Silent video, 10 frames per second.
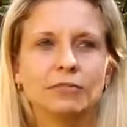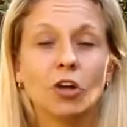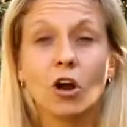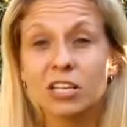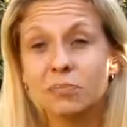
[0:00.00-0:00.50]

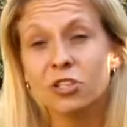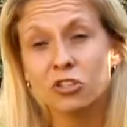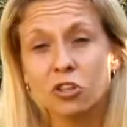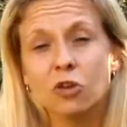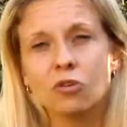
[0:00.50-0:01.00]
God has been
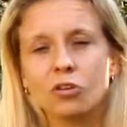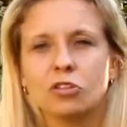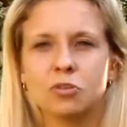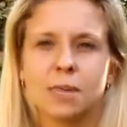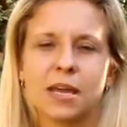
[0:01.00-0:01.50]
so good
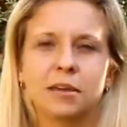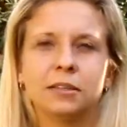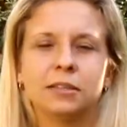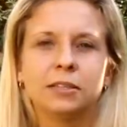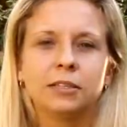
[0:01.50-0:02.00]
to me.
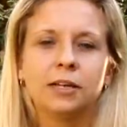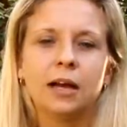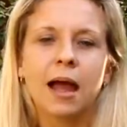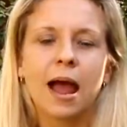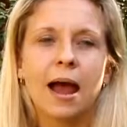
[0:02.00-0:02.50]

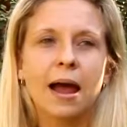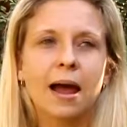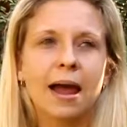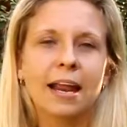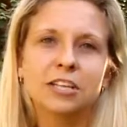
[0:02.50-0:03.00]

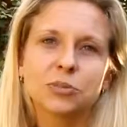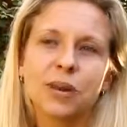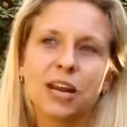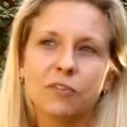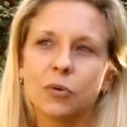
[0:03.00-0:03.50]
And I just
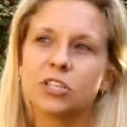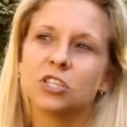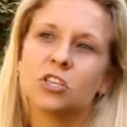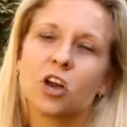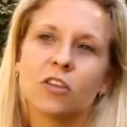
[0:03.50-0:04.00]
want everyone
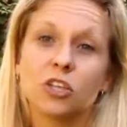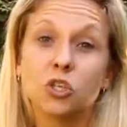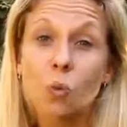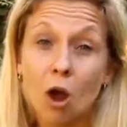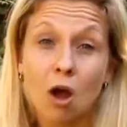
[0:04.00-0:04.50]
to know that
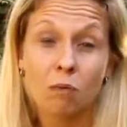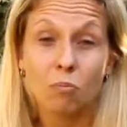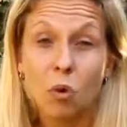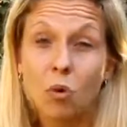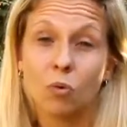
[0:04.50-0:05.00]
you are
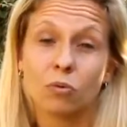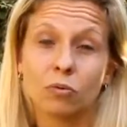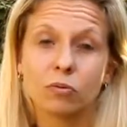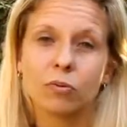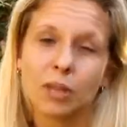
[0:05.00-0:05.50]
more
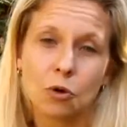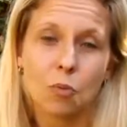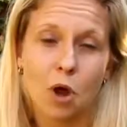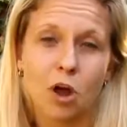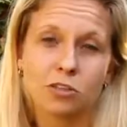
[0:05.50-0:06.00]
than your
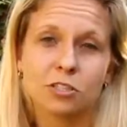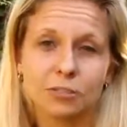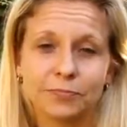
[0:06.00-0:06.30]
past.